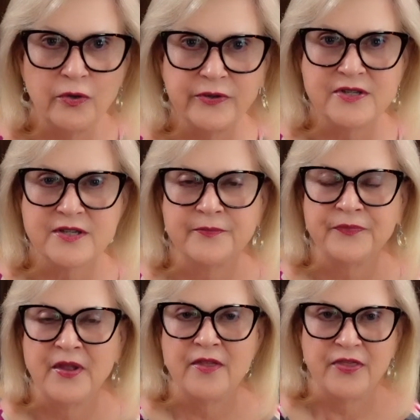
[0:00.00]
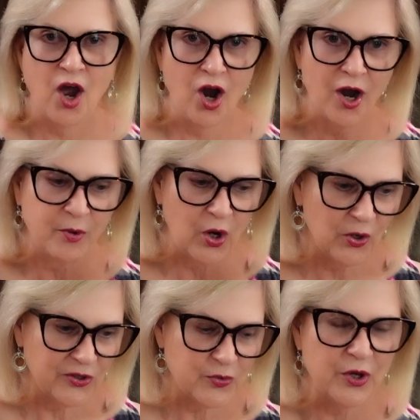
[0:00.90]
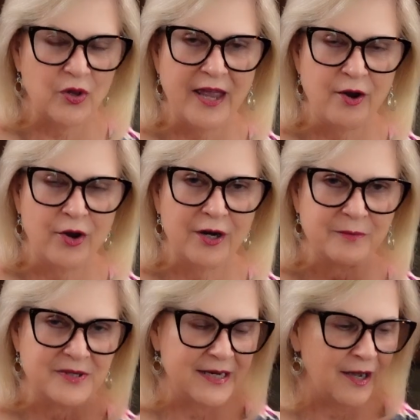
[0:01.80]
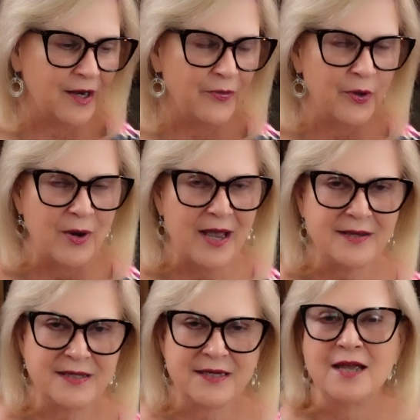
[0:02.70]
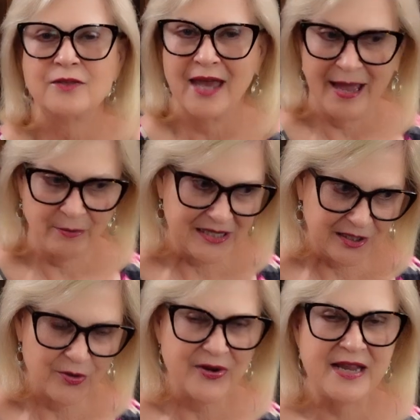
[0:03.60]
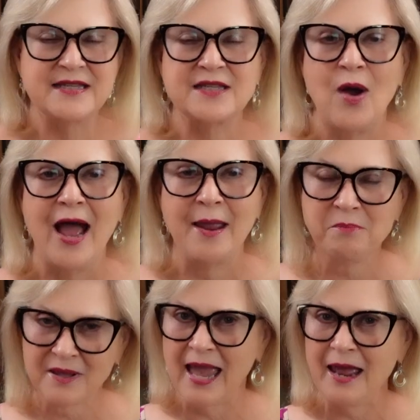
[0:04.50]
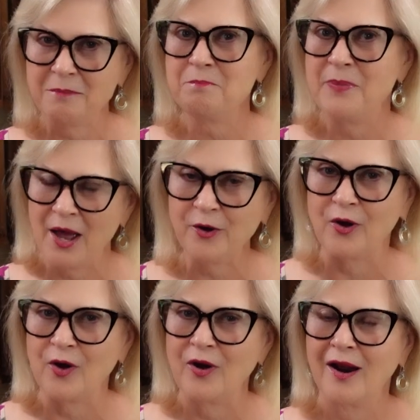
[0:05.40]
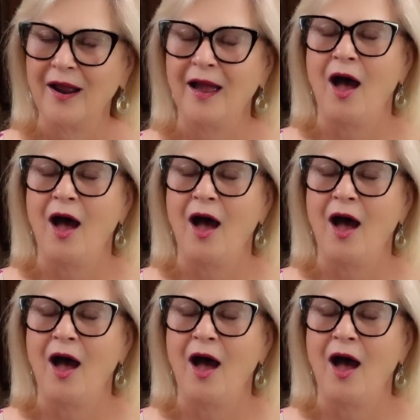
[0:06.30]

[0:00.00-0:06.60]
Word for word: It's gonna beat me up pretty soon. The arm curls where you lay your arms down on the rest, yeah. that was thirty. So yeah. I'm getting better. Yeah.